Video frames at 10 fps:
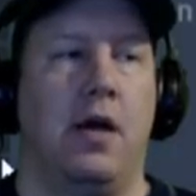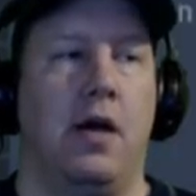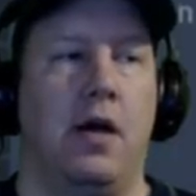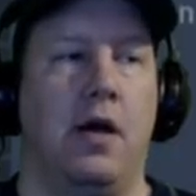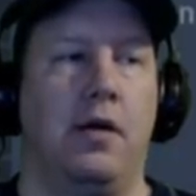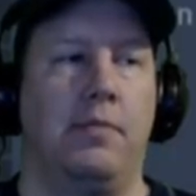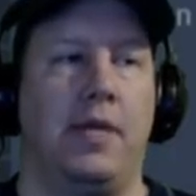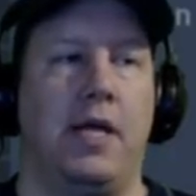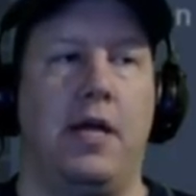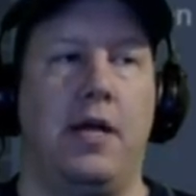Um,
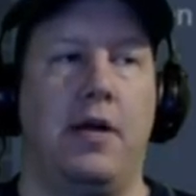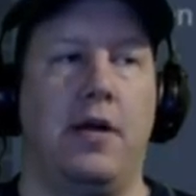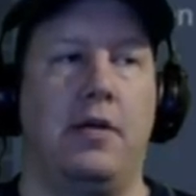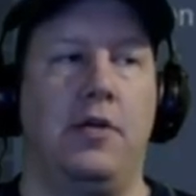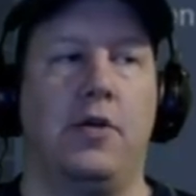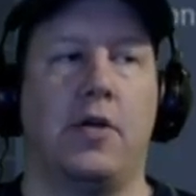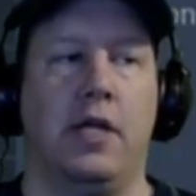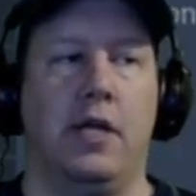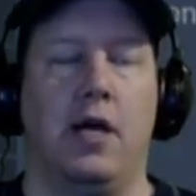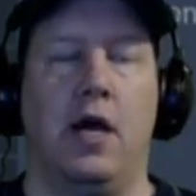here you
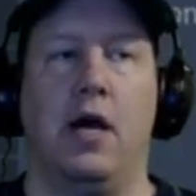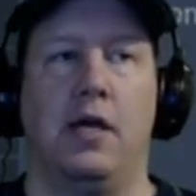can uh,